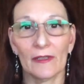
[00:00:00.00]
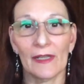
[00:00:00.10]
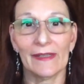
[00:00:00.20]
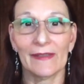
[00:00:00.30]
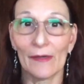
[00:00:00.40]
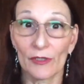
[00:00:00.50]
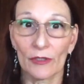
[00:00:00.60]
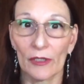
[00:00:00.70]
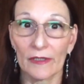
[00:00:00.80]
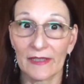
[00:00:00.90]
Like, that was a
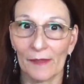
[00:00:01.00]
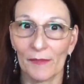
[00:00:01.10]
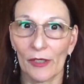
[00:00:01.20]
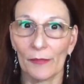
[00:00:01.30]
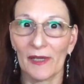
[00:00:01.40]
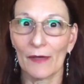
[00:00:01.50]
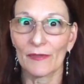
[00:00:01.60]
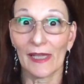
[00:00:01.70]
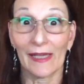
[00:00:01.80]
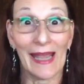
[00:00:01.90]
long time ago, but I
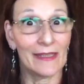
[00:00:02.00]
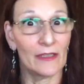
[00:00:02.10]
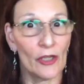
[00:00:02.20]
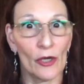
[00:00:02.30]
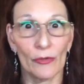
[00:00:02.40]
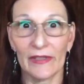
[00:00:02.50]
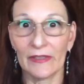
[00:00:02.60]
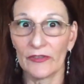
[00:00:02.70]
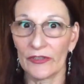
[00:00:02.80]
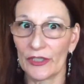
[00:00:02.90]
was like, I know
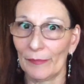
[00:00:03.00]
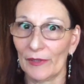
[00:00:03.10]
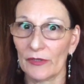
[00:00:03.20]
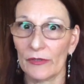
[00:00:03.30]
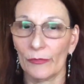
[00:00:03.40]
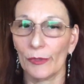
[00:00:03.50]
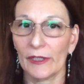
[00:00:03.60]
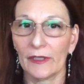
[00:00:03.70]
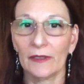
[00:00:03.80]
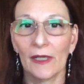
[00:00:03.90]
there's a ship under the
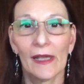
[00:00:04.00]
water.